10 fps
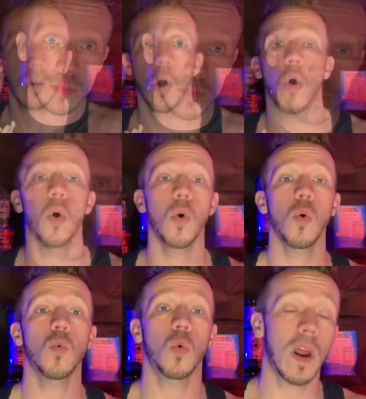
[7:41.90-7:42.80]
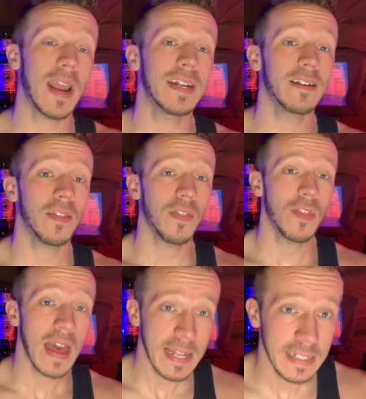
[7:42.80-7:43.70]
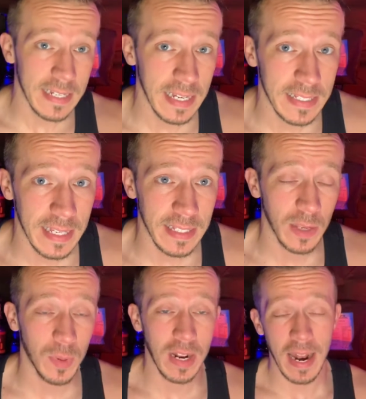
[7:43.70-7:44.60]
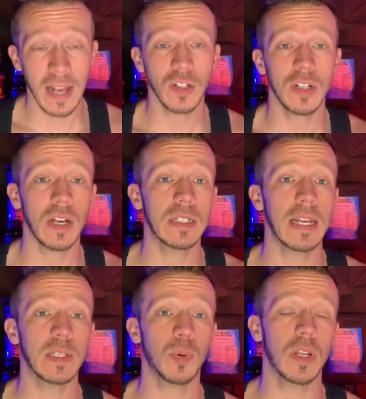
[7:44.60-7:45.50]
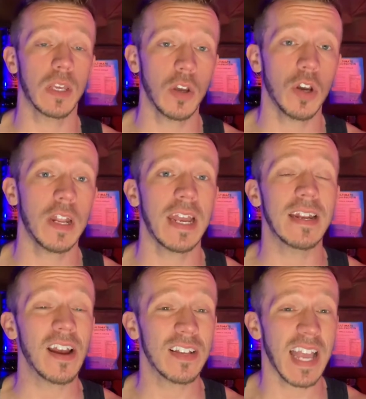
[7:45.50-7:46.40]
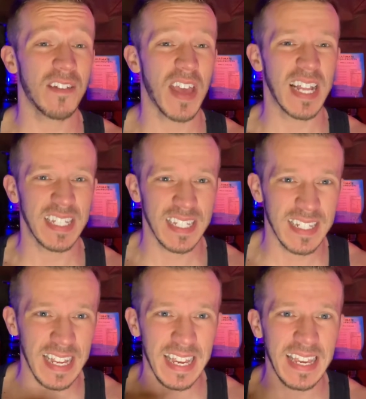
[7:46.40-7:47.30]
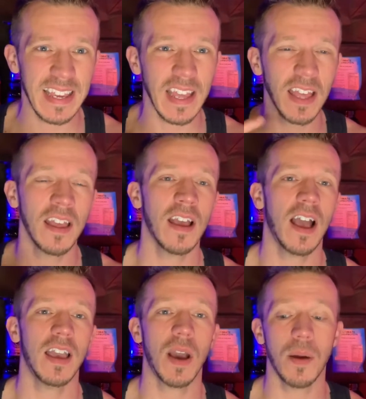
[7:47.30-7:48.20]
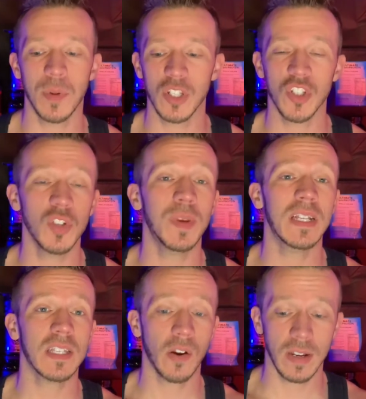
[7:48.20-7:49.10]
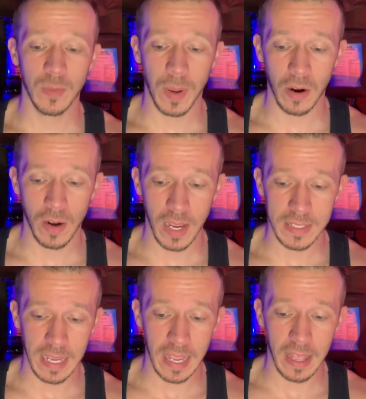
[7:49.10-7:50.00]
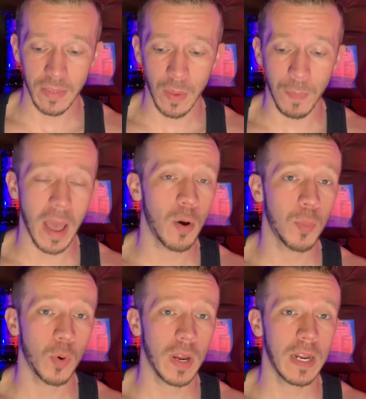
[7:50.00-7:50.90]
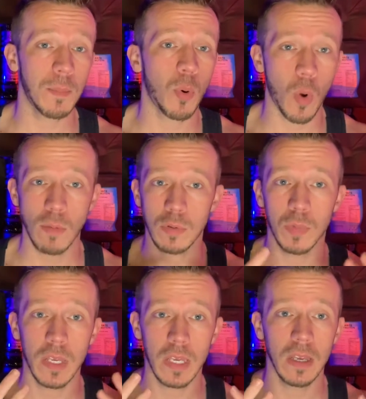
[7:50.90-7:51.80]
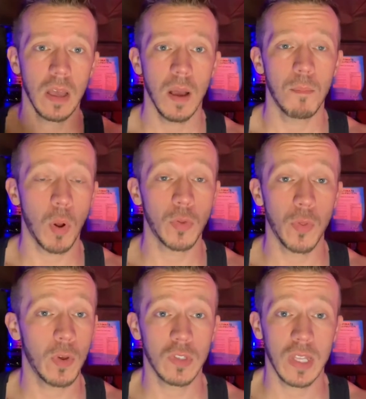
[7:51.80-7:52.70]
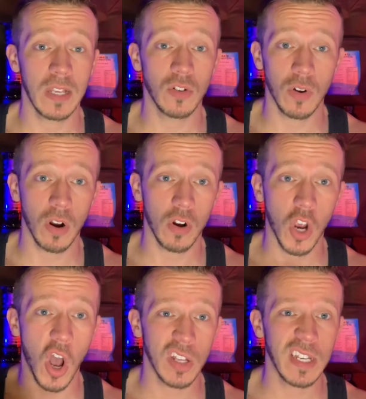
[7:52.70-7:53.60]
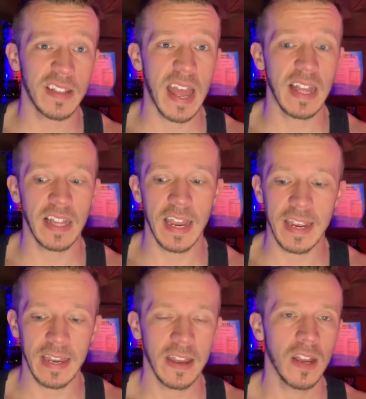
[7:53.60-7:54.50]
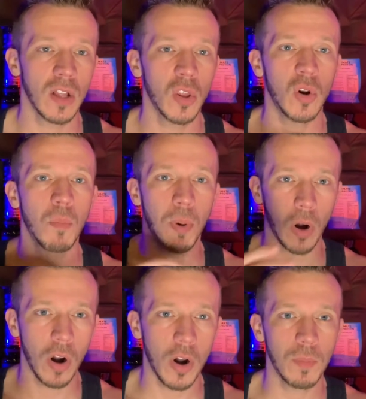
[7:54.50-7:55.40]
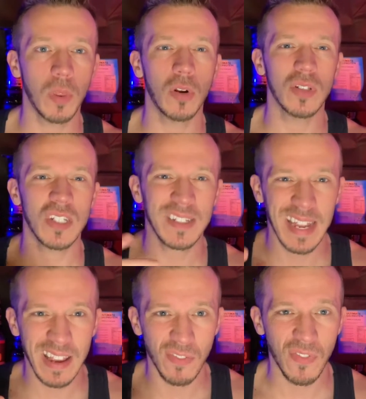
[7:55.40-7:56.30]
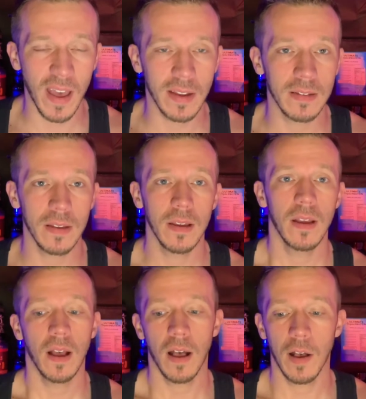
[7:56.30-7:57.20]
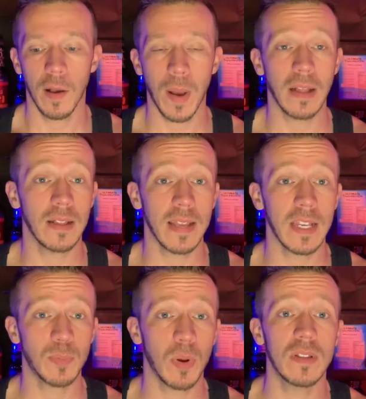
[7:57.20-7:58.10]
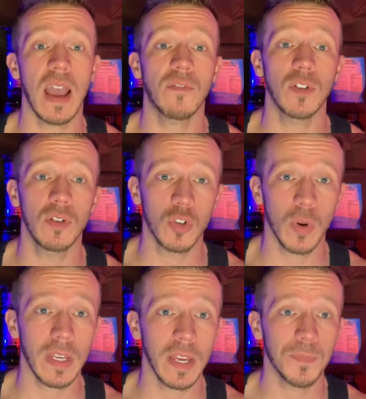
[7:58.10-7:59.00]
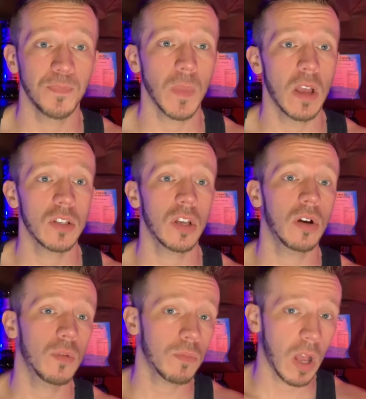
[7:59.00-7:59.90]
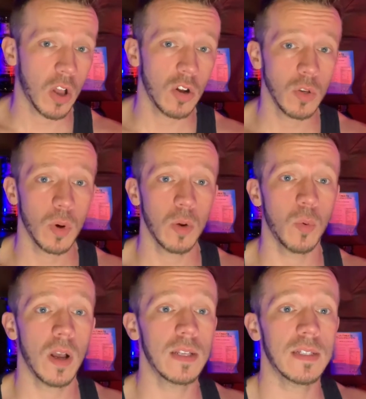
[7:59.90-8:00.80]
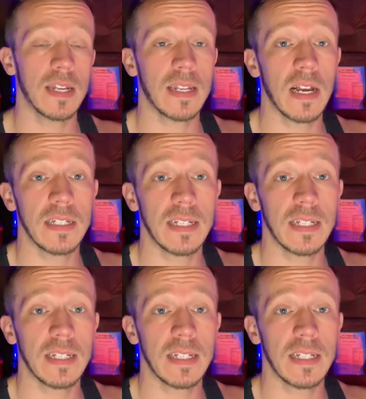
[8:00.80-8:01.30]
All right, that is the taste test segment. It actually does taste pretty good. It does have that sting. I'm assuming it's the Grains of Paradise and the Bioprene. Probably both of those things are causing that like little burn, little sting effect on the taste buds after you drink it. So I called it what it was. It does